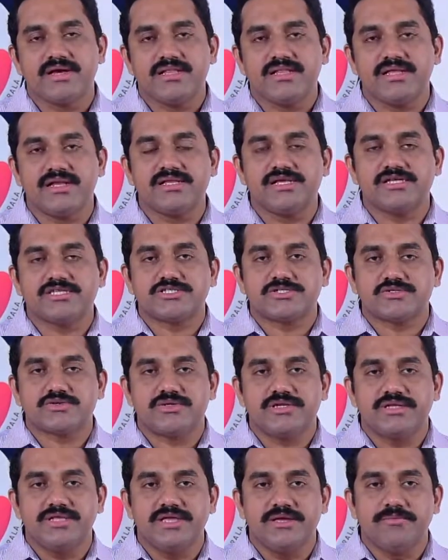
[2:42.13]
then
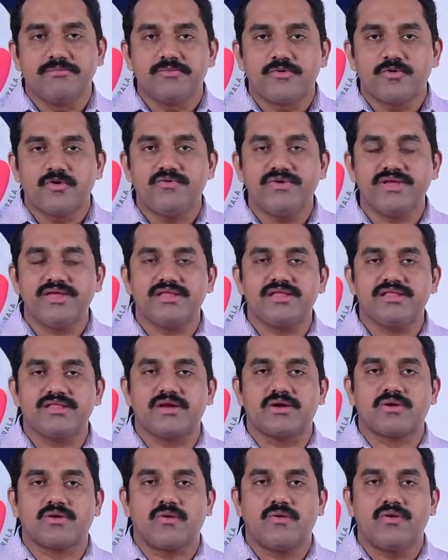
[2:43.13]
in improving
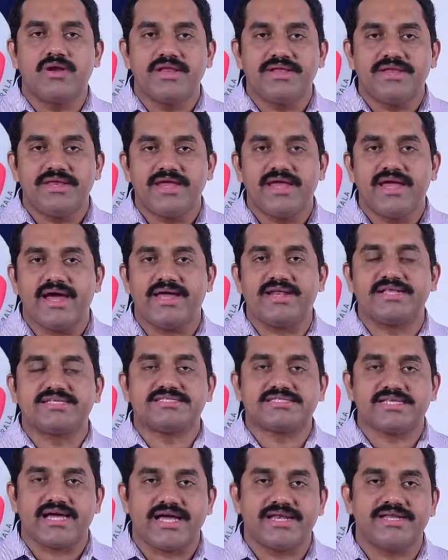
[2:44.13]
the quality and
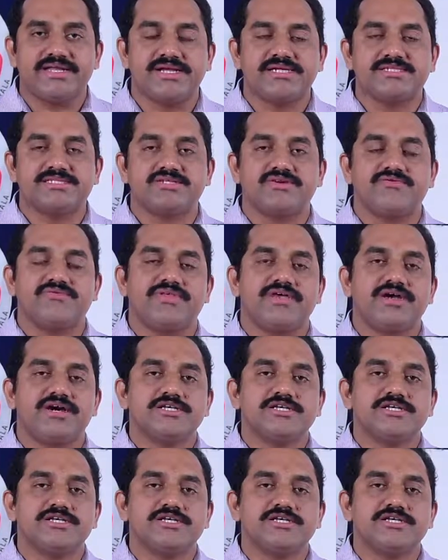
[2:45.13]
standards of